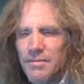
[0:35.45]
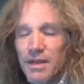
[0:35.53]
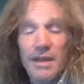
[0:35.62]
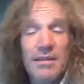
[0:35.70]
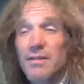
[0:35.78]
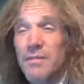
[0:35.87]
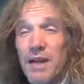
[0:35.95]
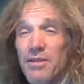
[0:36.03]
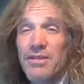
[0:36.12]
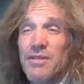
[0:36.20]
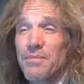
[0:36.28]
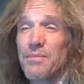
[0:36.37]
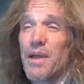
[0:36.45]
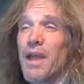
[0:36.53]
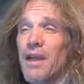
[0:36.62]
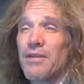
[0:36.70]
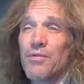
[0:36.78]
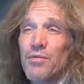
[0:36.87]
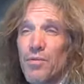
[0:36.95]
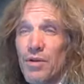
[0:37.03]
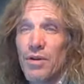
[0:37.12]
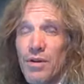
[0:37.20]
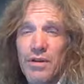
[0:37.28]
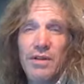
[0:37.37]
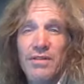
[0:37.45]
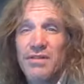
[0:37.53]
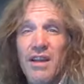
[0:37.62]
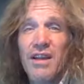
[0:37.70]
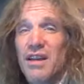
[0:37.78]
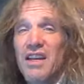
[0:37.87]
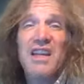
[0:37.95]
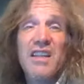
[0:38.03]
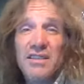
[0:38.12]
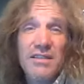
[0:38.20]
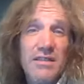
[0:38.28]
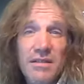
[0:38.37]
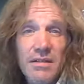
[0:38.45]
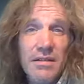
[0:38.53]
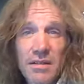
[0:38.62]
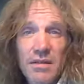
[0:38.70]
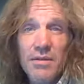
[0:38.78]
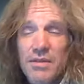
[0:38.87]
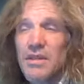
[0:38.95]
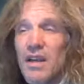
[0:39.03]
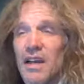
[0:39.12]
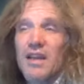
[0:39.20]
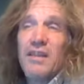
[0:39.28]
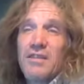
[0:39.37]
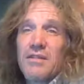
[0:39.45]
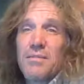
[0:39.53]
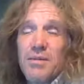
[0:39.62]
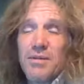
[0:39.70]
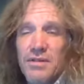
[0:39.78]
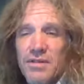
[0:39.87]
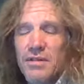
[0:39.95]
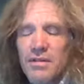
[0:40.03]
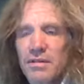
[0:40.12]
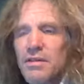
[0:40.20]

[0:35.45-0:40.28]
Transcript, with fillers: Like somehow it's a bad word. He's not an ist. You know, he's not an ist person.